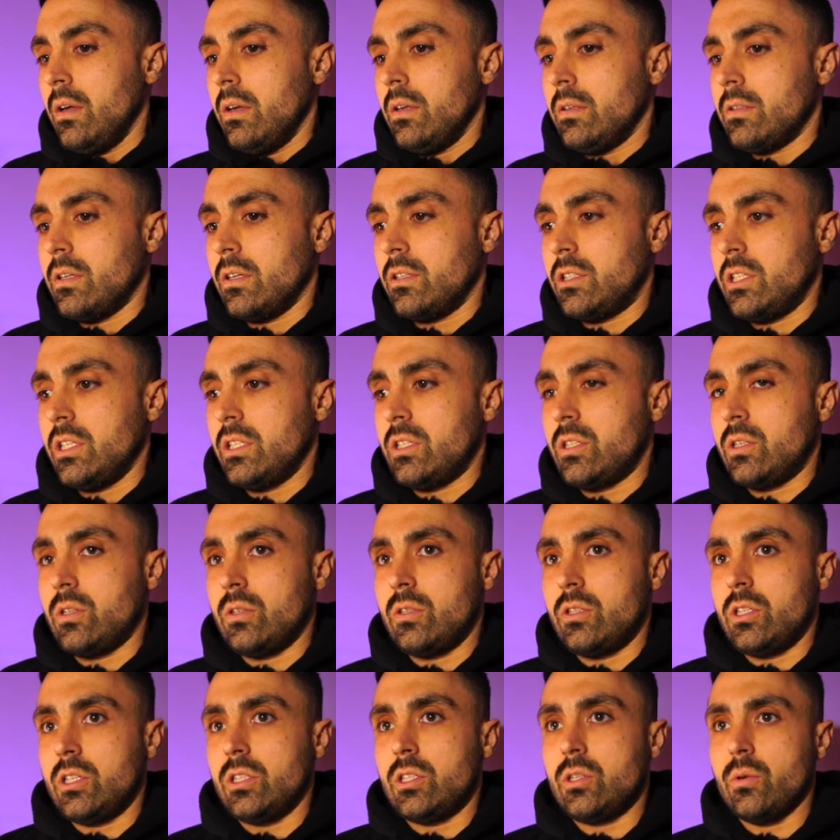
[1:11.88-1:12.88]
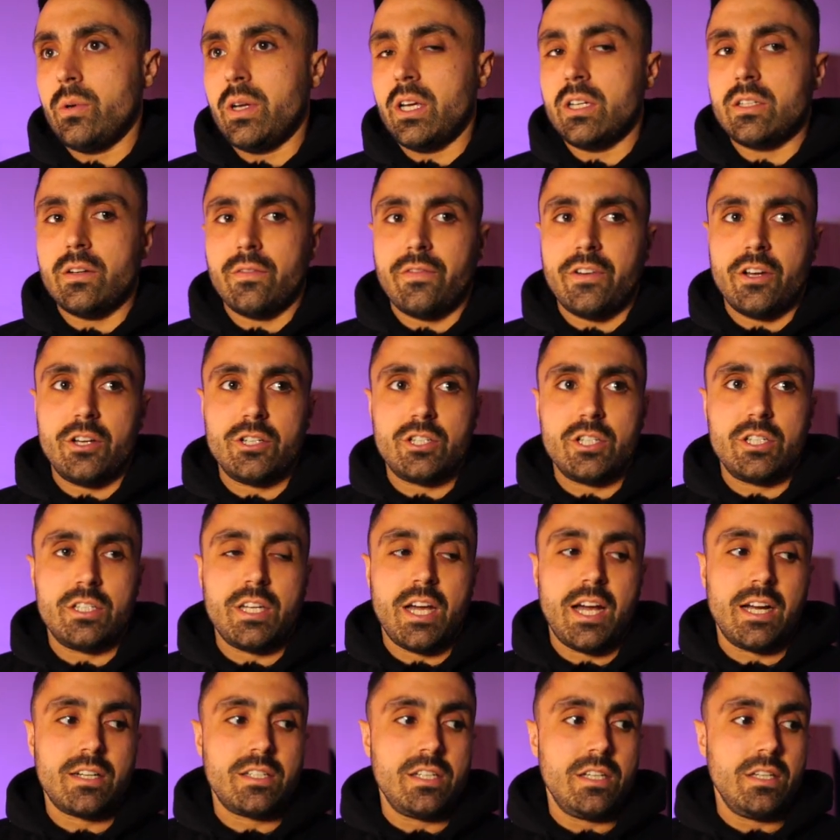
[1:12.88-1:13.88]
So she's she's doing a diversion
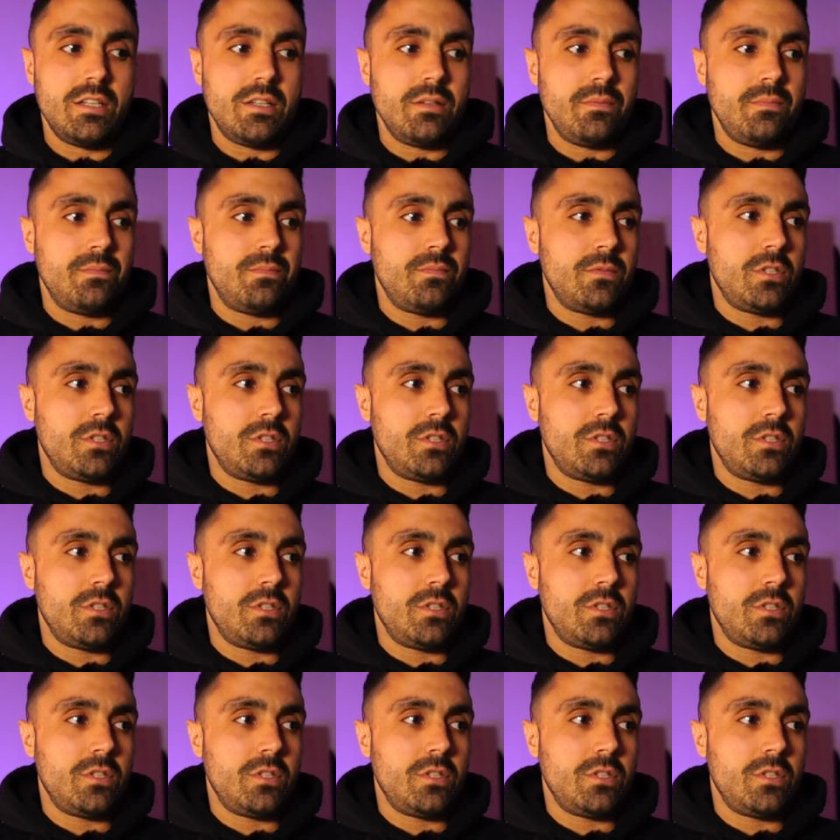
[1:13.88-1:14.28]
tactic.